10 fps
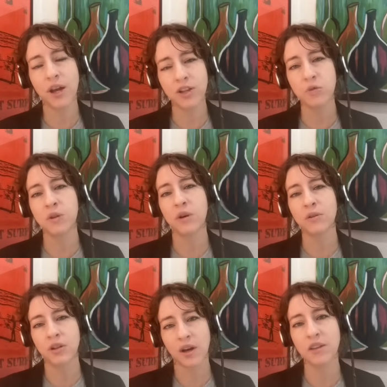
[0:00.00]
HBO
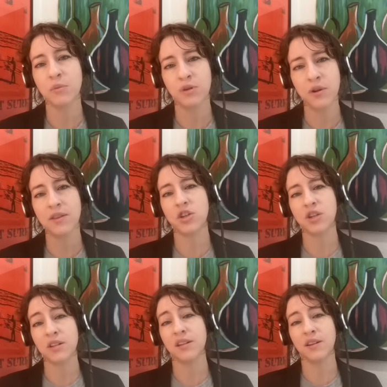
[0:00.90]
documentary that
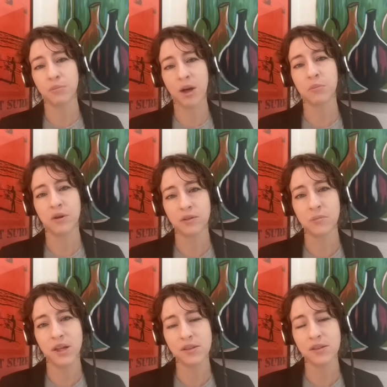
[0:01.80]
she did about Marilyn
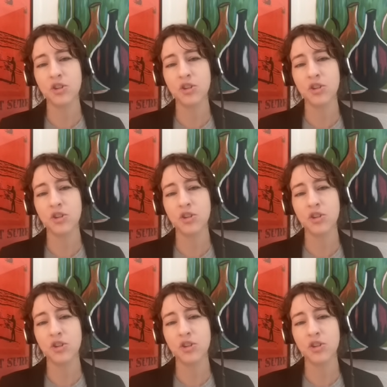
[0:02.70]
Manson.